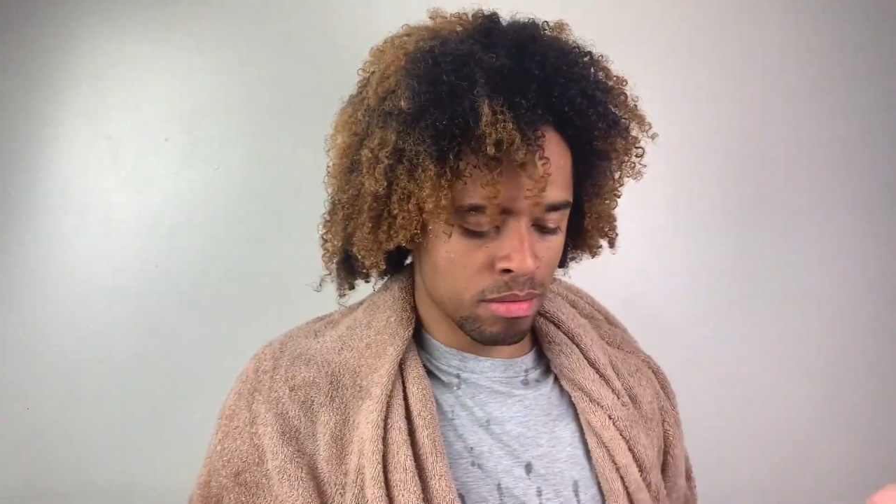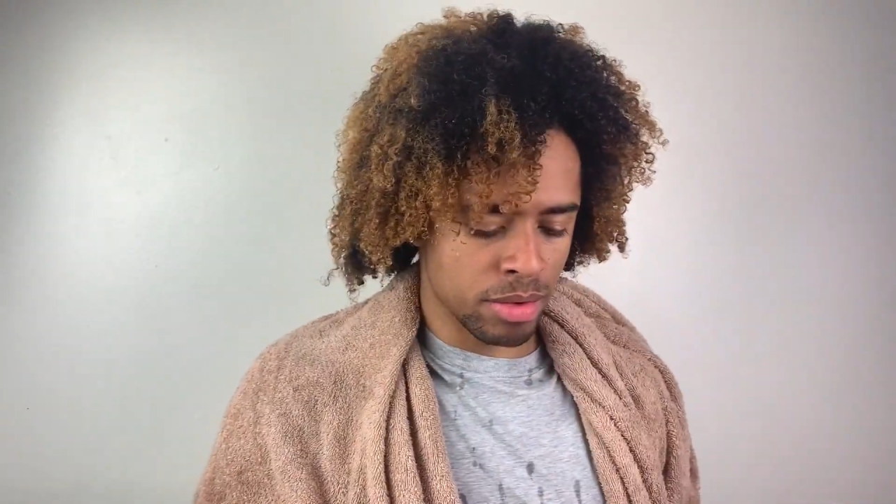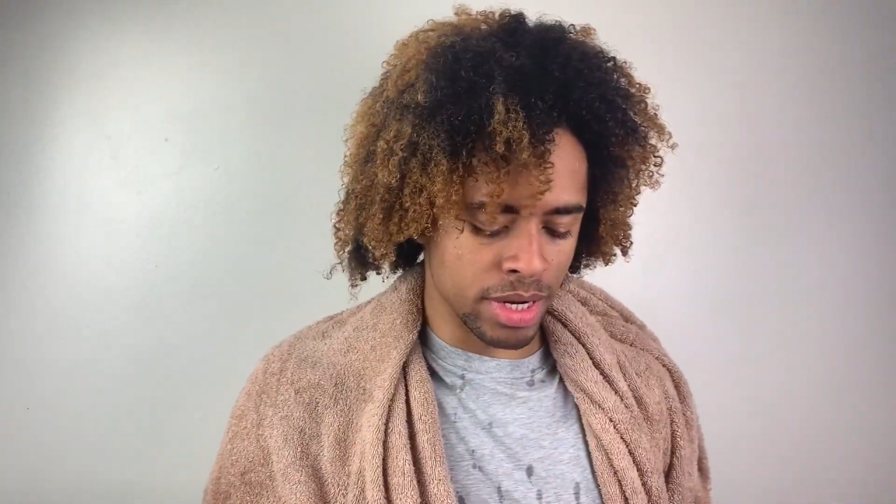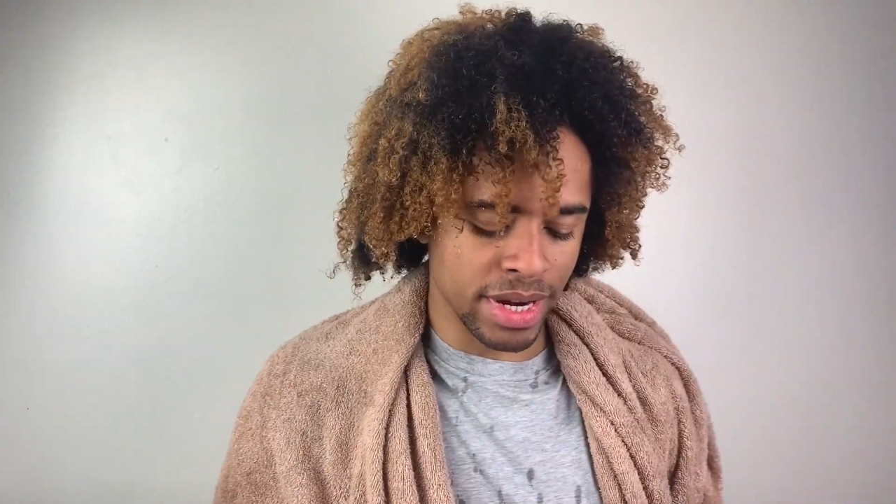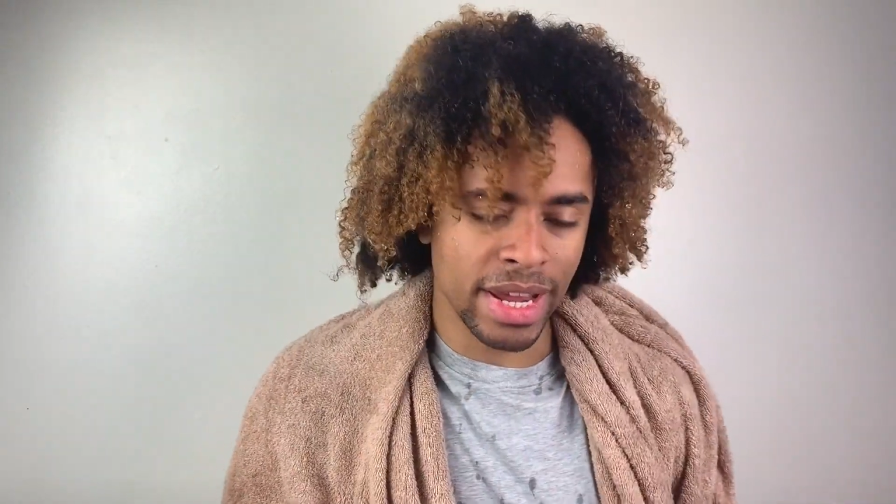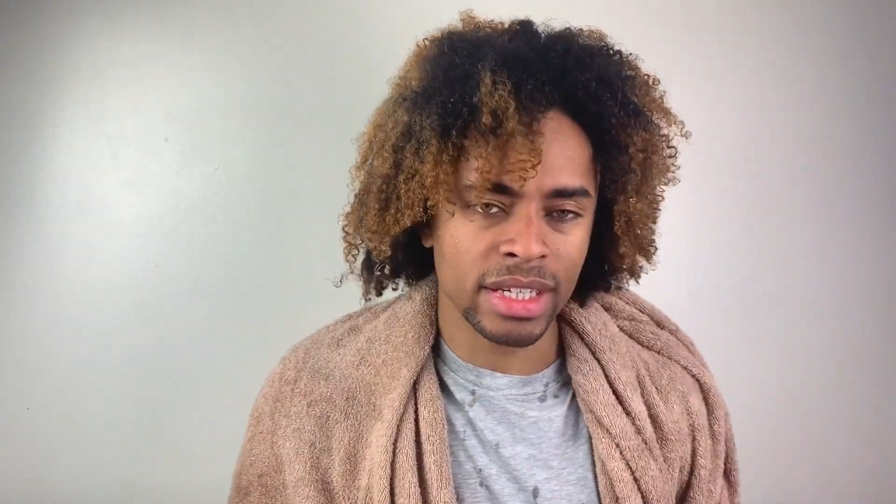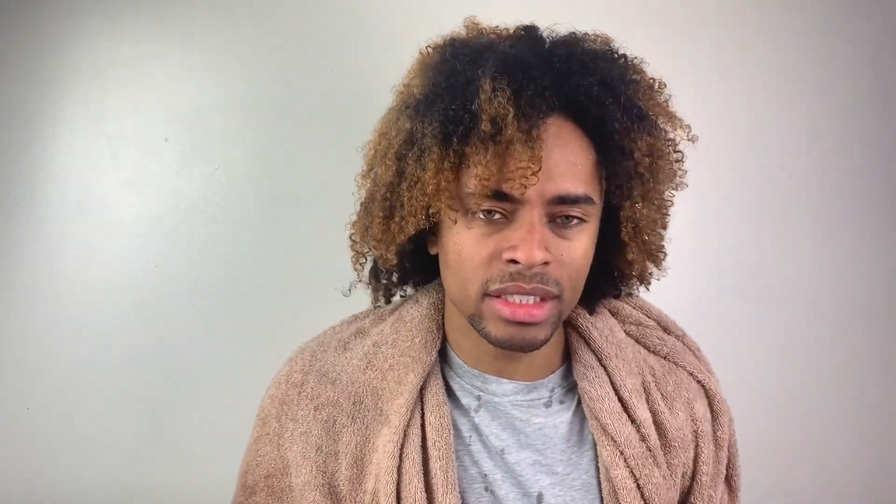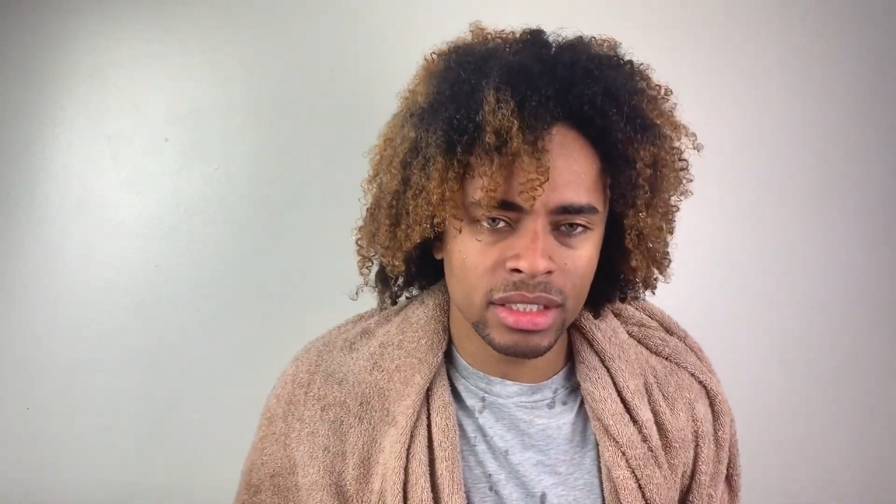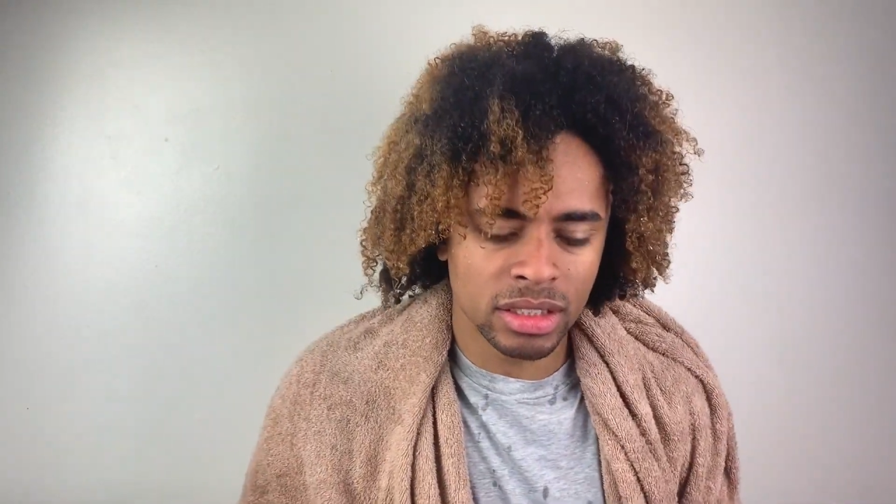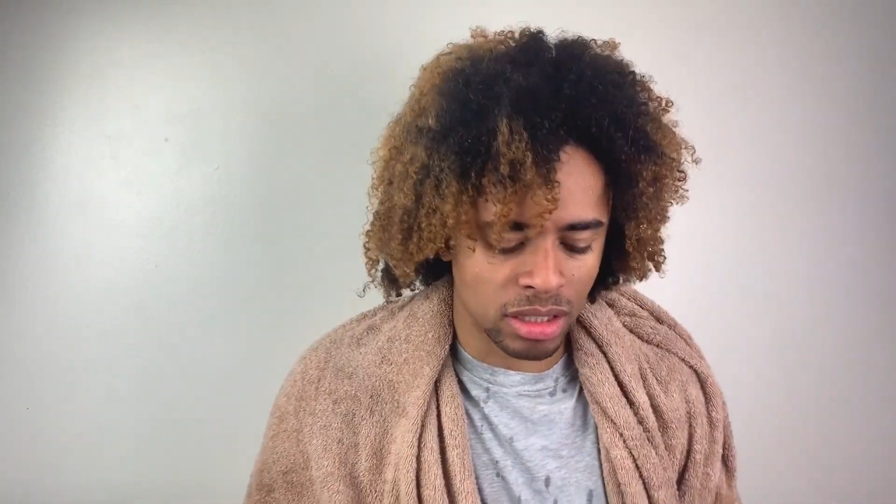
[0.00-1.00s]
But
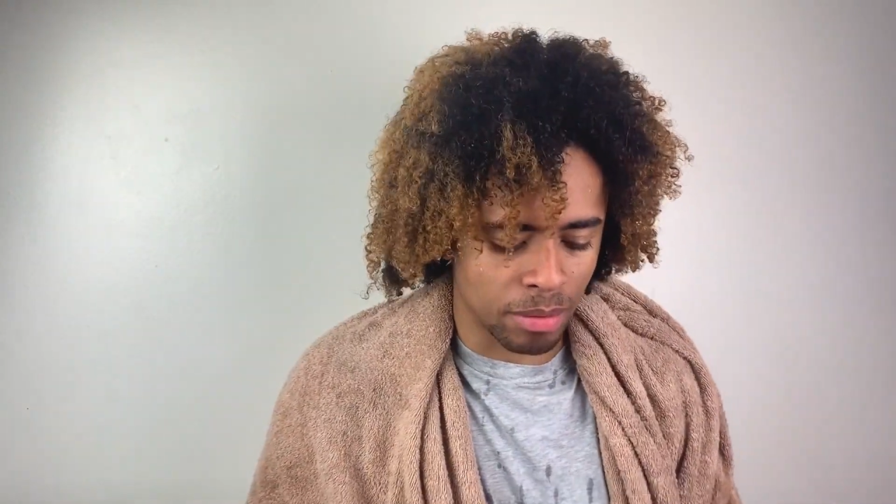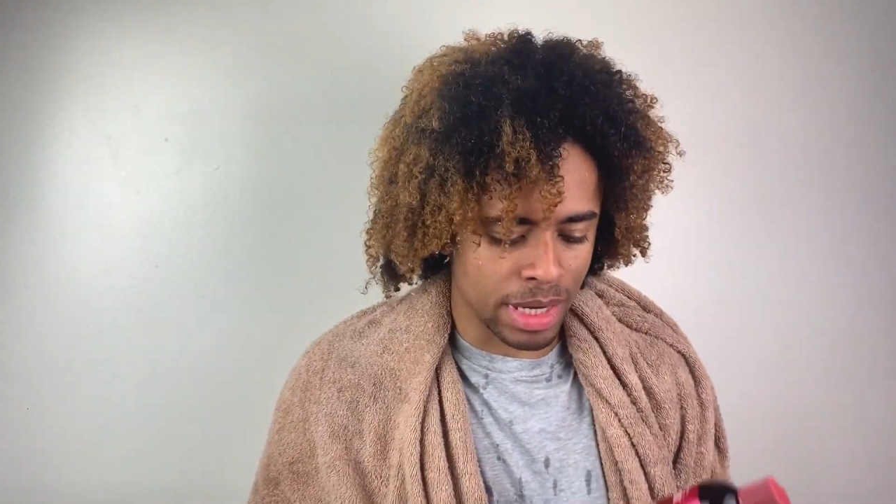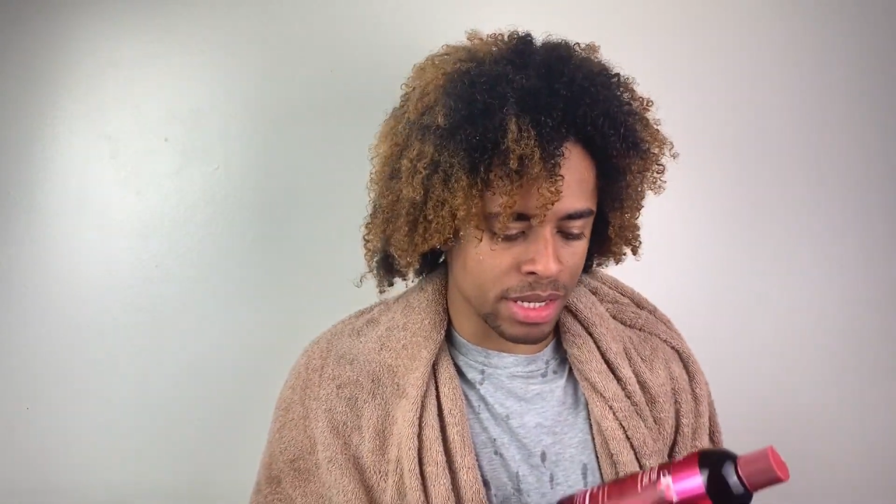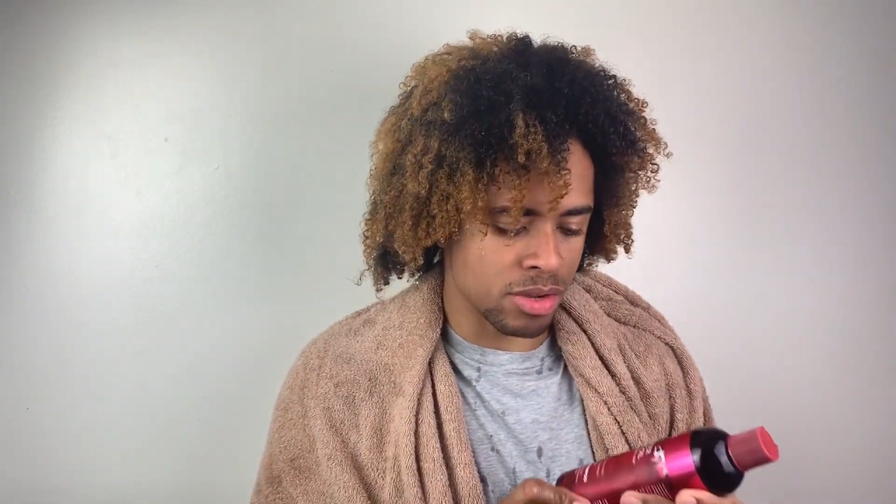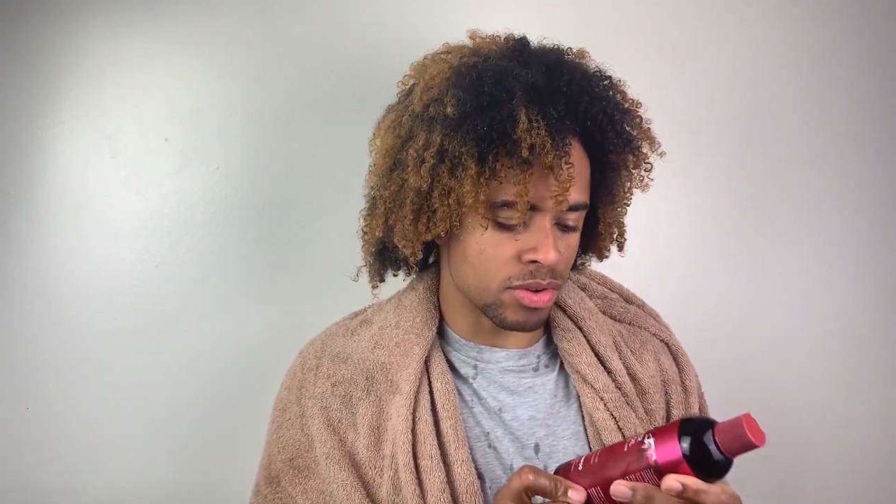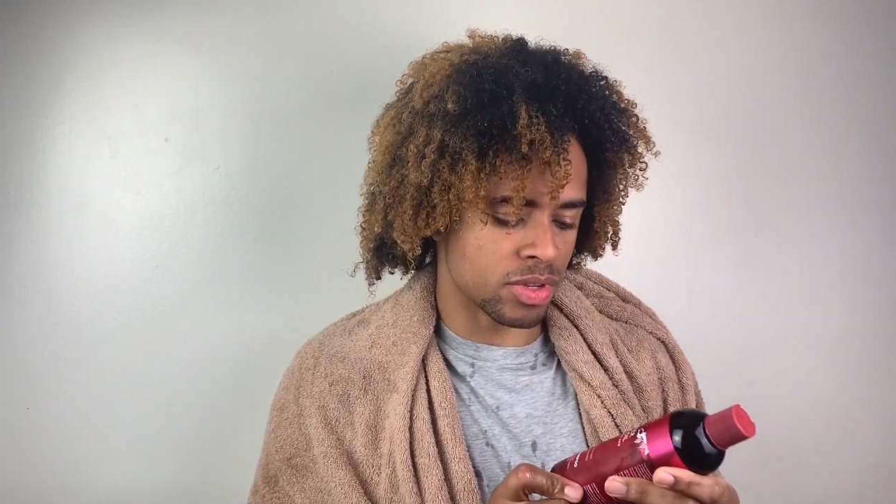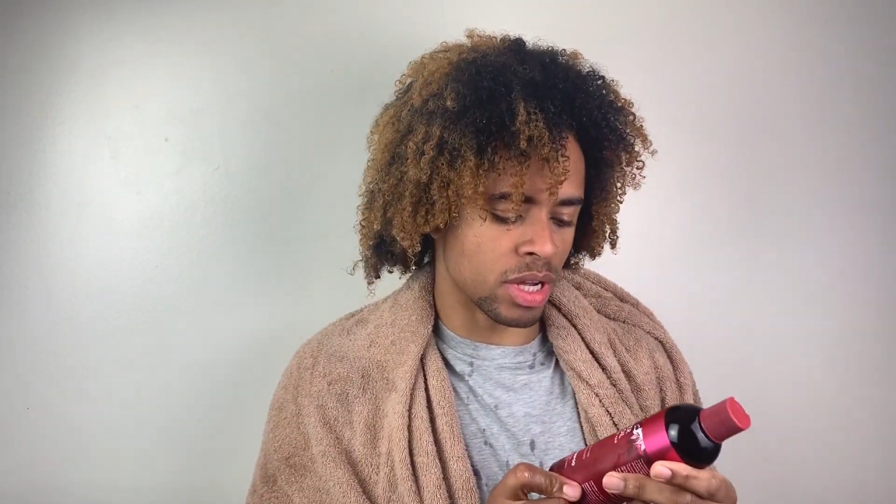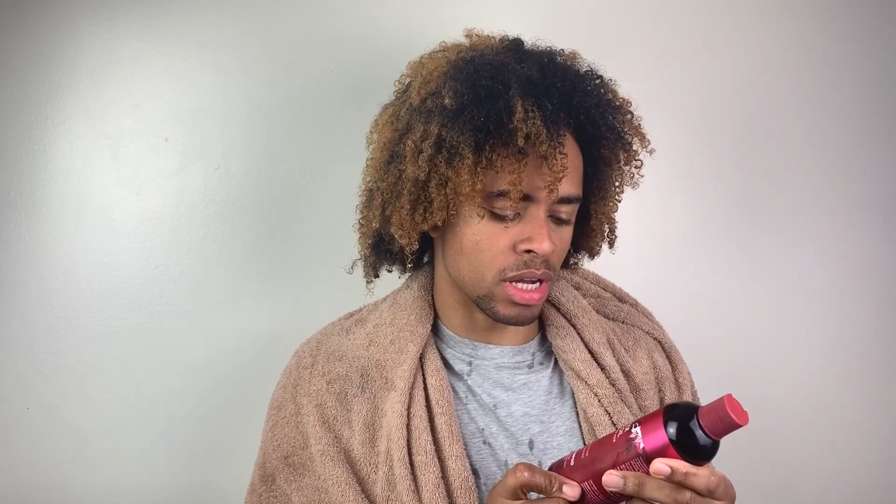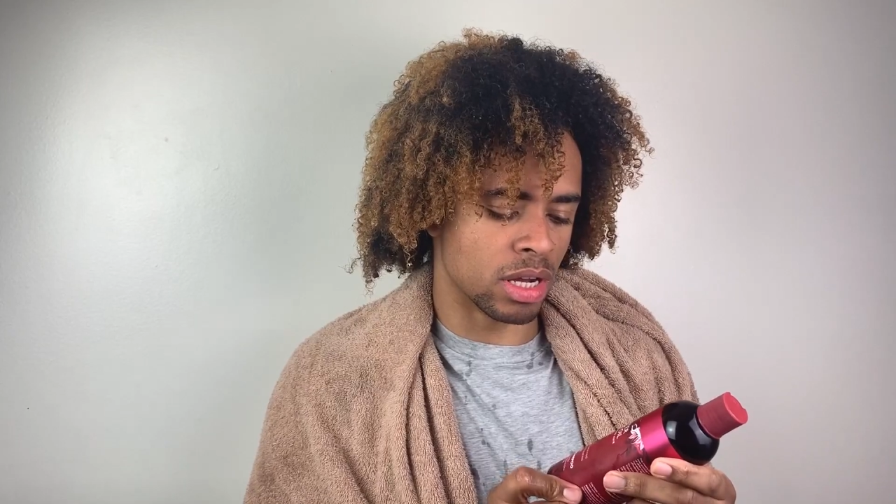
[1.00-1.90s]
next, I'm about to use the